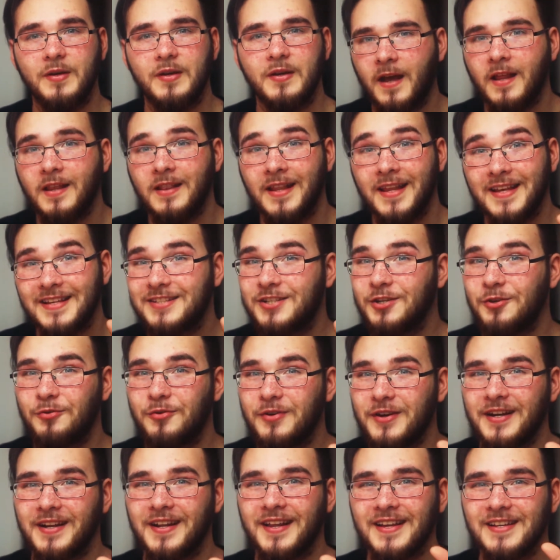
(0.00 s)
unless you
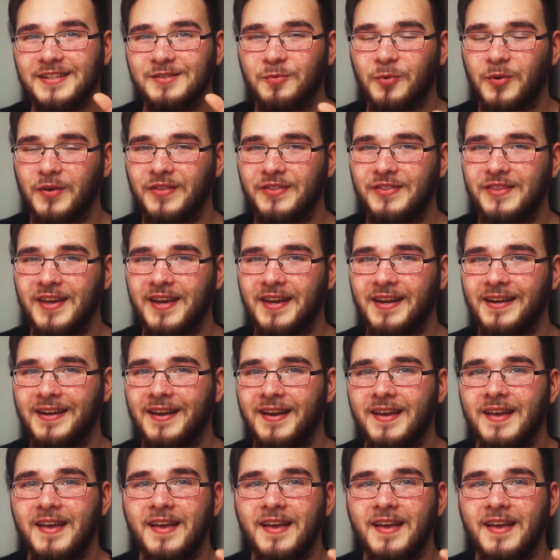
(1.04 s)
realize one thing.